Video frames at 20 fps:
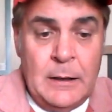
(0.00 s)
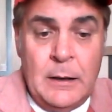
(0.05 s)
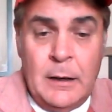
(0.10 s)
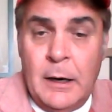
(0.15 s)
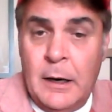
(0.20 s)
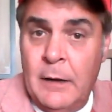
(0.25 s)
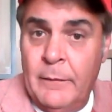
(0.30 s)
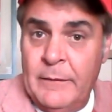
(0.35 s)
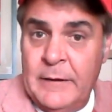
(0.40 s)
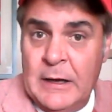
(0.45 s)

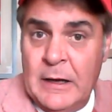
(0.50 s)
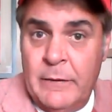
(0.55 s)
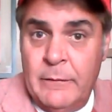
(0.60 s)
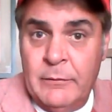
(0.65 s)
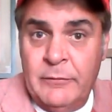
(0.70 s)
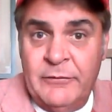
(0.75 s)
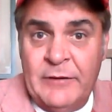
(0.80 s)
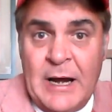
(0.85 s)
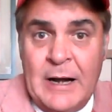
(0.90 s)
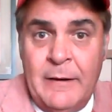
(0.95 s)
On the other
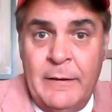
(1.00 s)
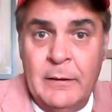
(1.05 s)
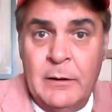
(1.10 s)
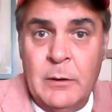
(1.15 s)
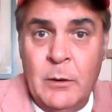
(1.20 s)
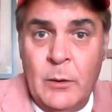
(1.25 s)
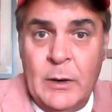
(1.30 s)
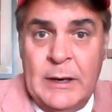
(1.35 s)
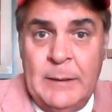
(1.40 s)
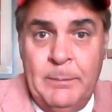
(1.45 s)
side of the
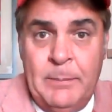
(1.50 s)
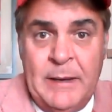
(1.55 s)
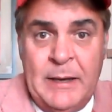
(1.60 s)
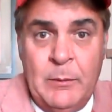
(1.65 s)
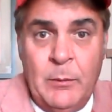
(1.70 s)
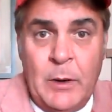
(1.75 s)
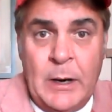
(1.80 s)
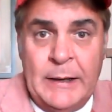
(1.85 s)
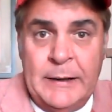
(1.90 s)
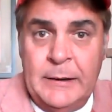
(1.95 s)
coin,
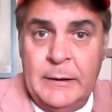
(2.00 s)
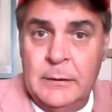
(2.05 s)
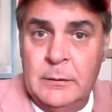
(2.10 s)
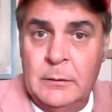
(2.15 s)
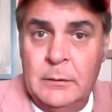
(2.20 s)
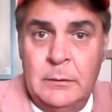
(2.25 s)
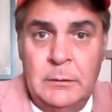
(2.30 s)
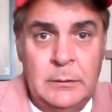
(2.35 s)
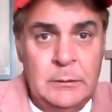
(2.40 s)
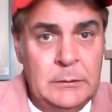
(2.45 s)

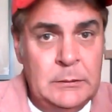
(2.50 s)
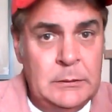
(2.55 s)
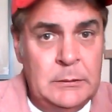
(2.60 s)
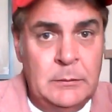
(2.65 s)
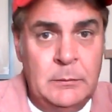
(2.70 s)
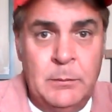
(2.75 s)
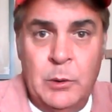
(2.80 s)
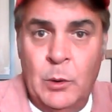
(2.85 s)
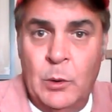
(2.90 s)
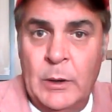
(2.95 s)
BYU, oh
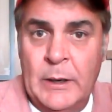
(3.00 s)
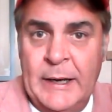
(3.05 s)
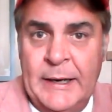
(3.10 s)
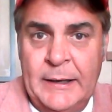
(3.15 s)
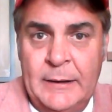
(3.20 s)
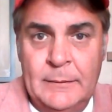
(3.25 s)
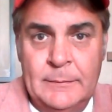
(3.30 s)
boy.